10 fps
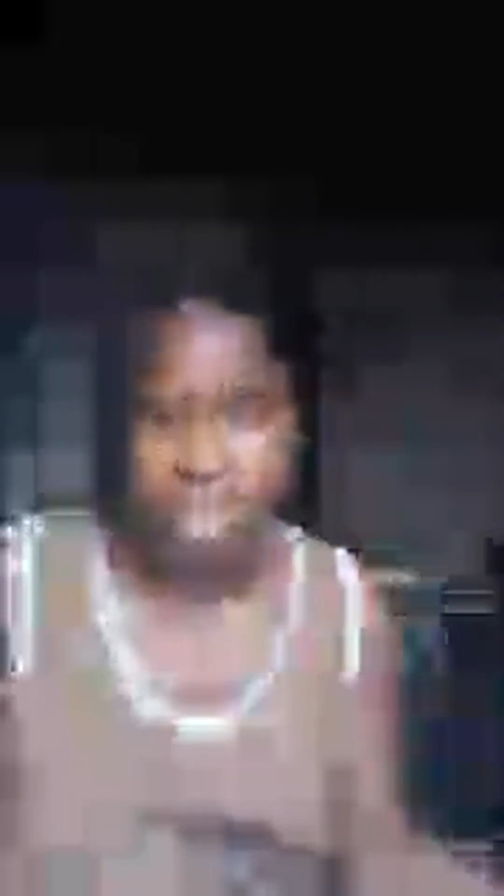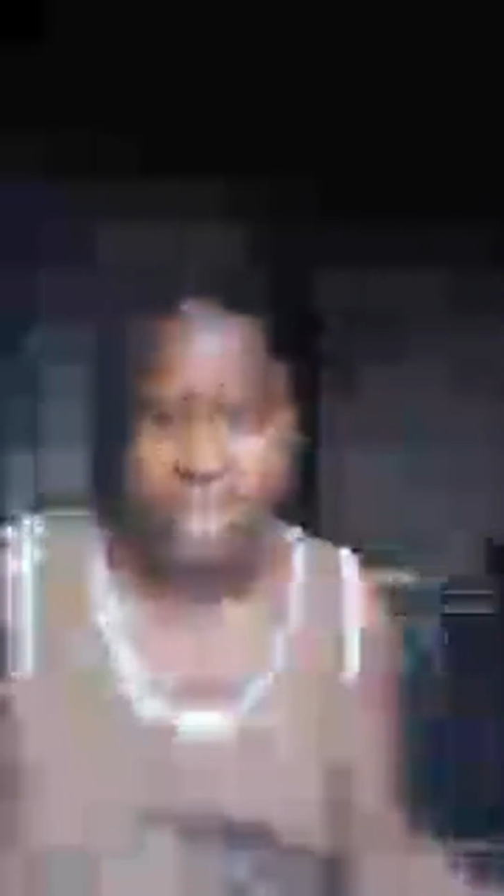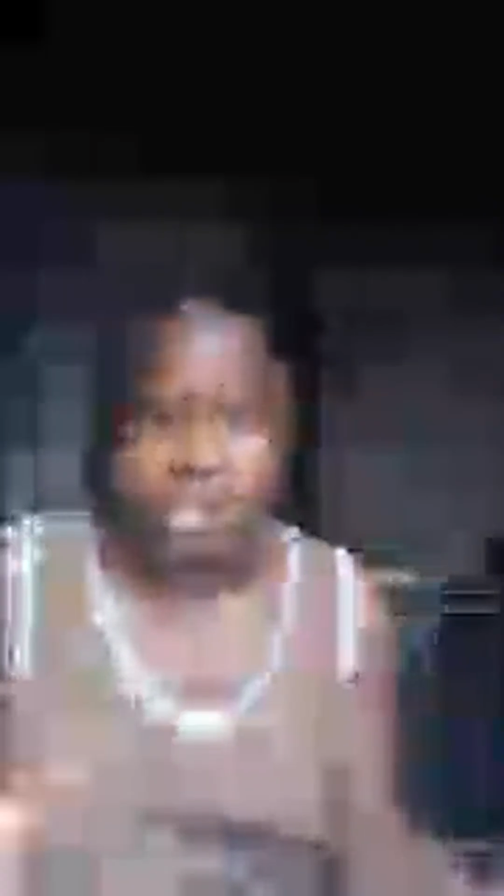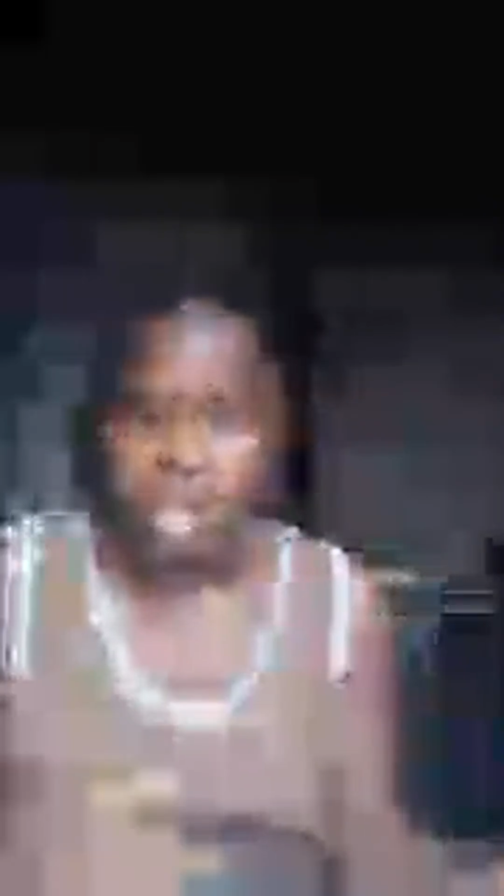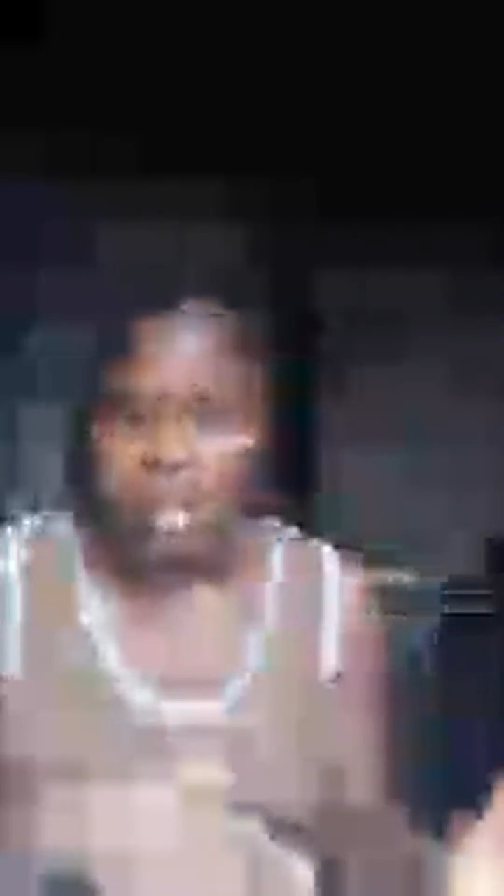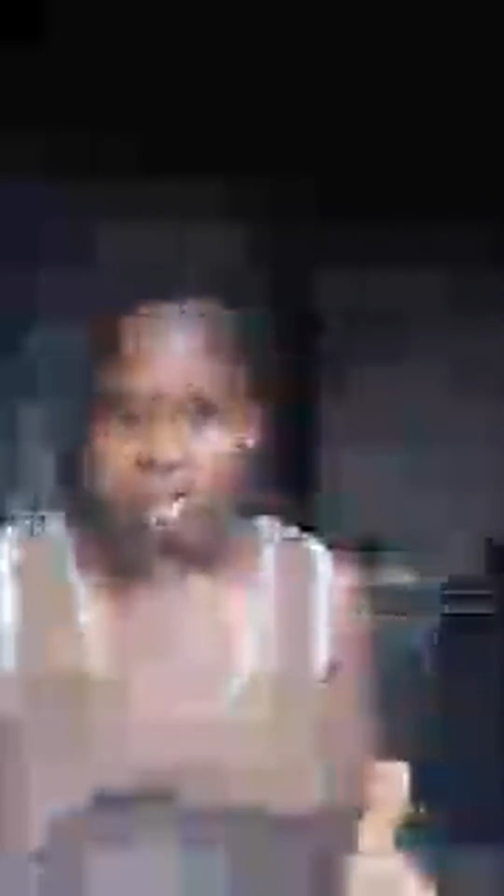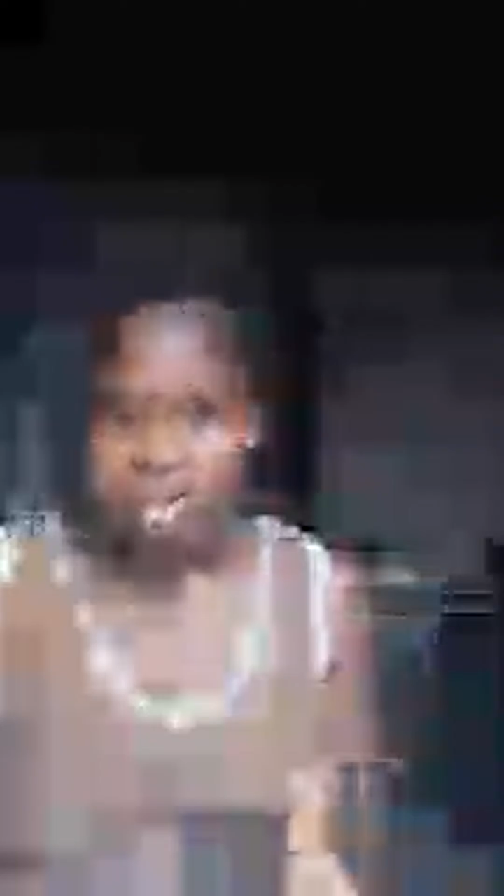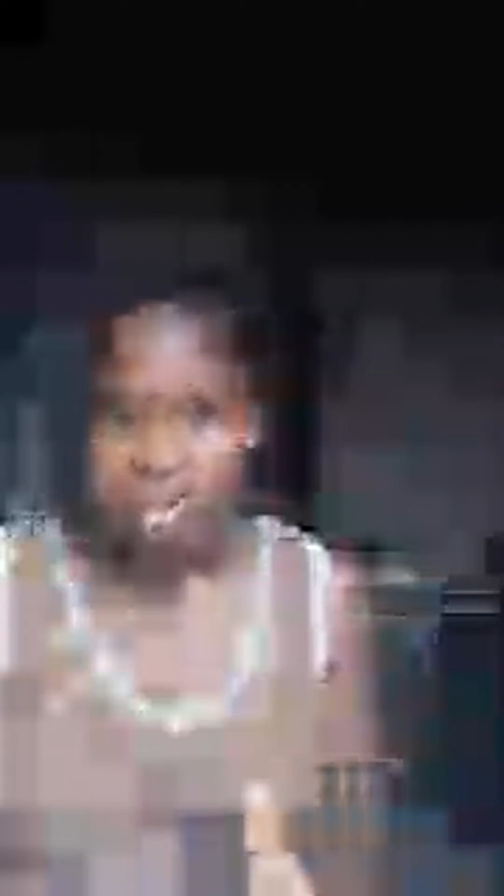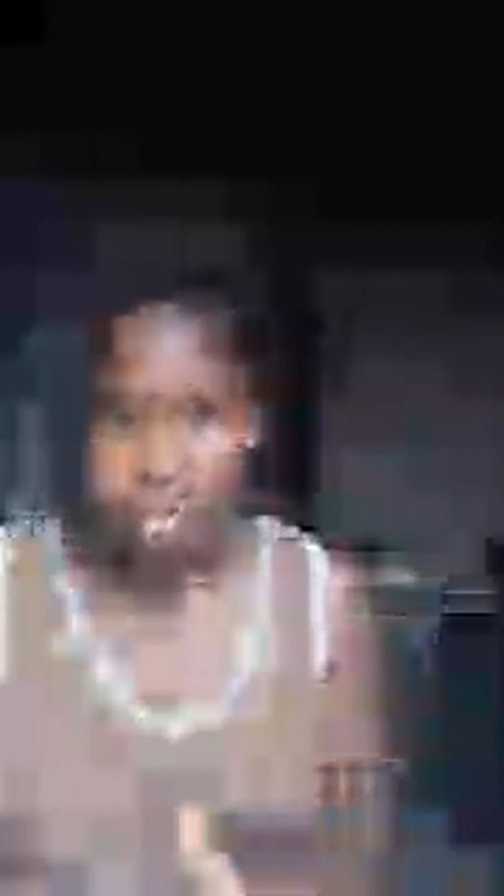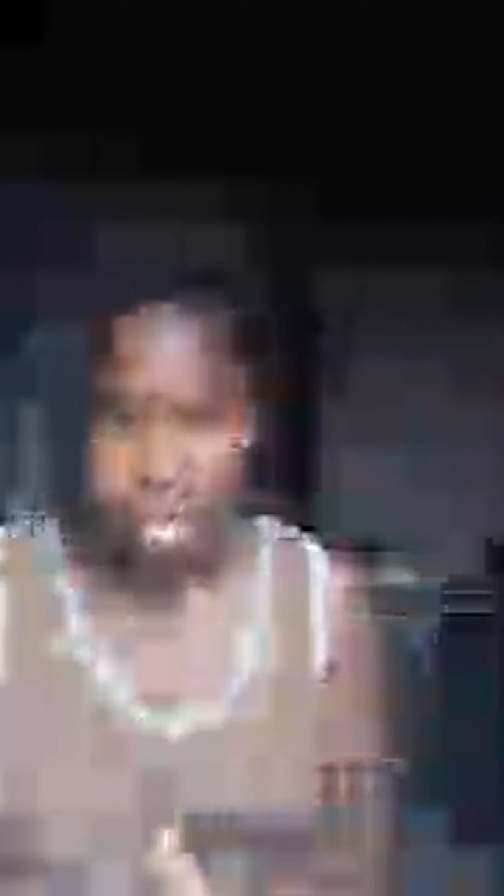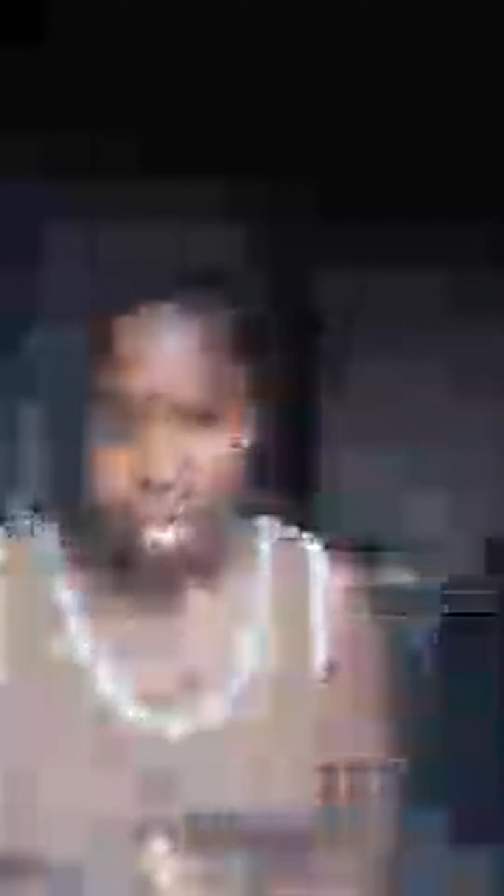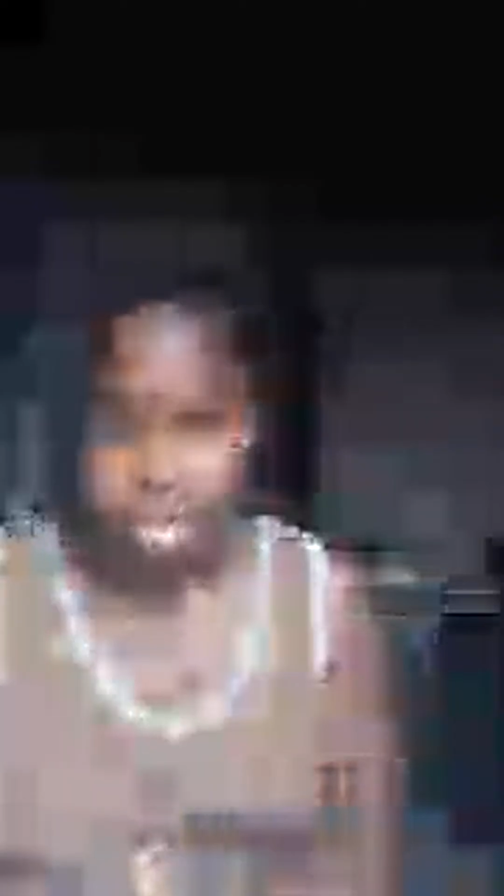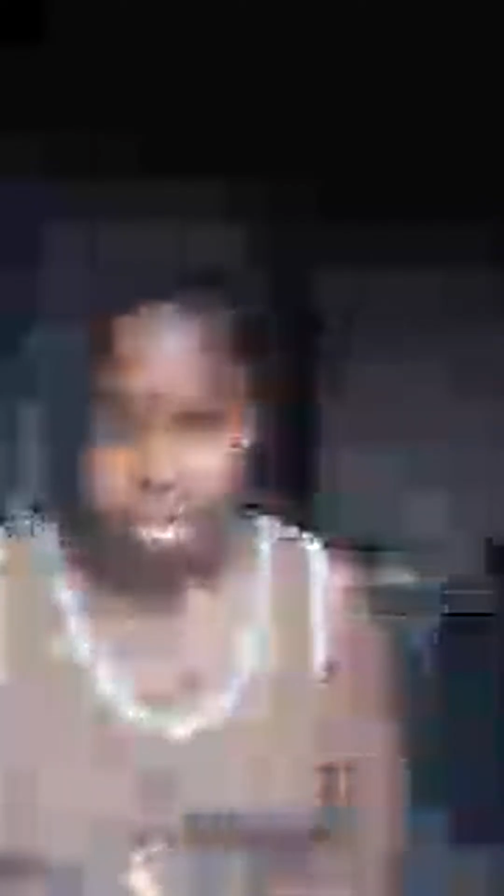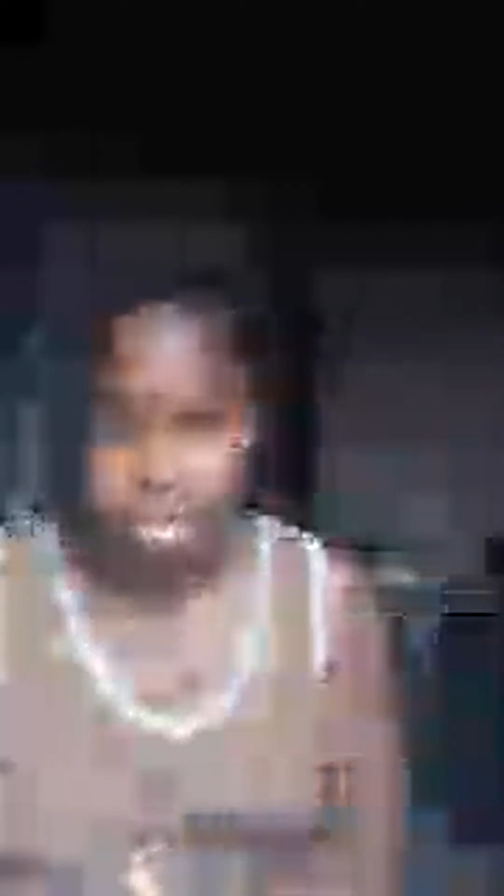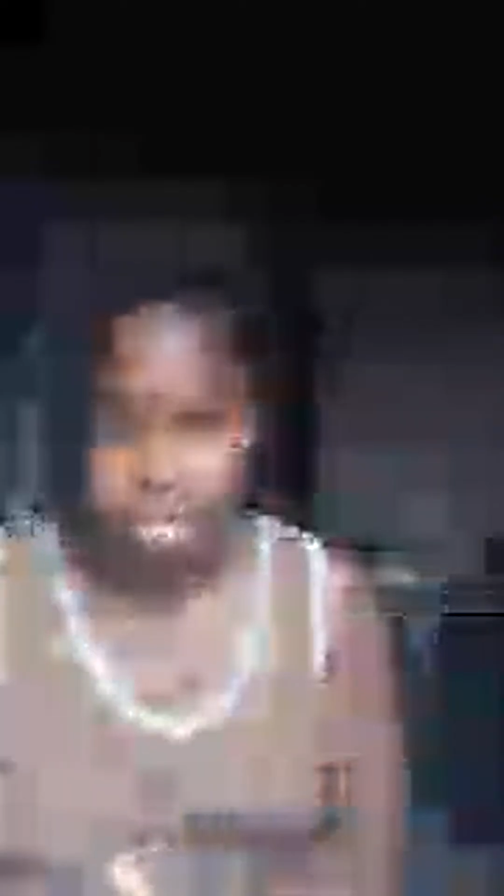Like, I am not from
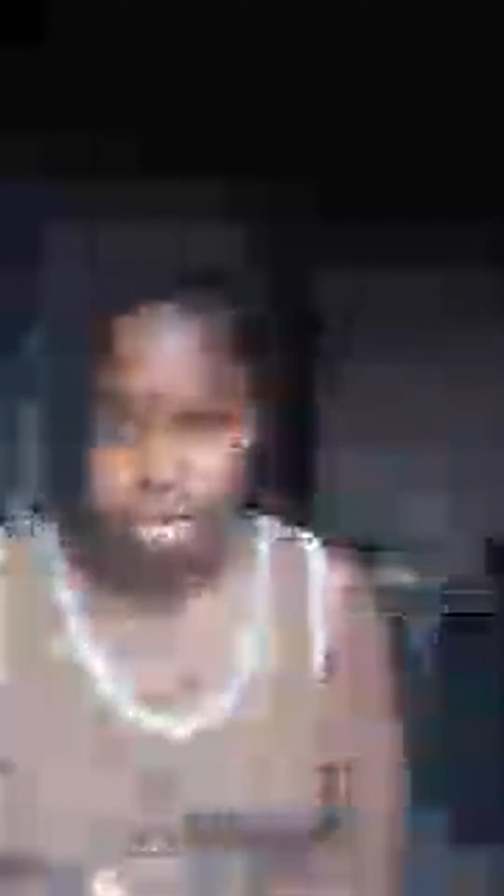this,